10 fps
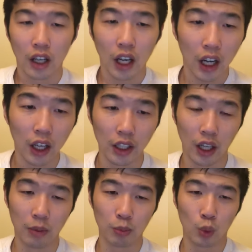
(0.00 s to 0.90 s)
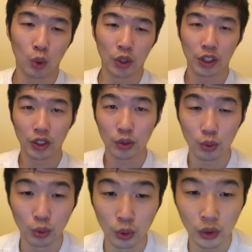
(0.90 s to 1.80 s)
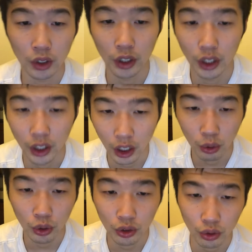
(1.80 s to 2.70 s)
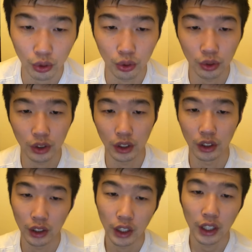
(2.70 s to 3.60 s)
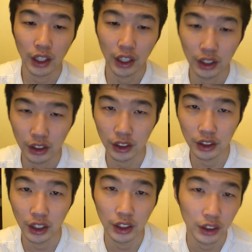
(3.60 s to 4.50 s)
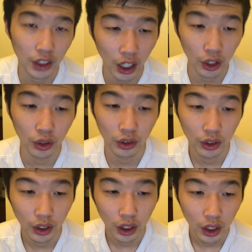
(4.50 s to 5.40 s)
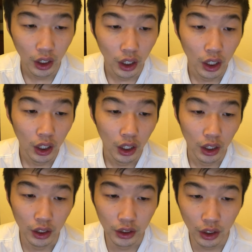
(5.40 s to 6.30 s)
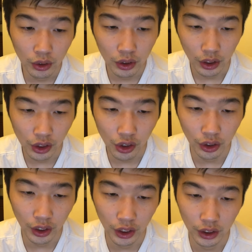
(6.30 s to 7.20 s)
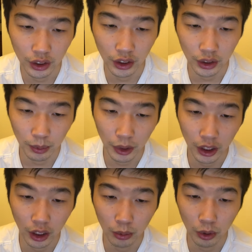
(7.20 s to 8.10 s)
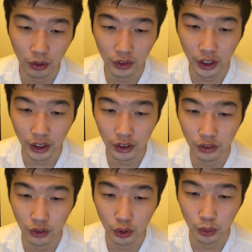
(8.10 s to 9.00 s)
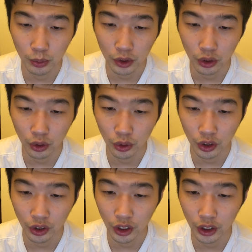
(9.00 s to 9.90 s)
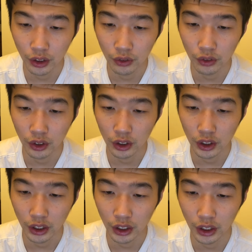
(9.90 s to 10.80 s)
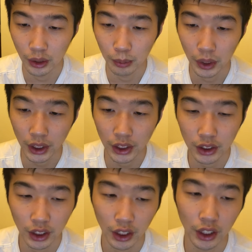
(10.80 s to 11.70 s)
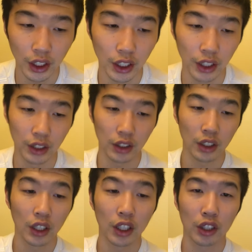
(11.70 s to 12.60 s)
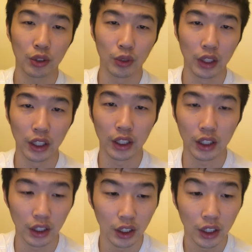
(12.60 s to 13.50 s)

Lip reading: Hi, I'm Guoqing Wu. Today I will introduce the Kazakh dance style. A South Asian dance is made up of dance forms originating from India, Pakistan, and Sri Lanka.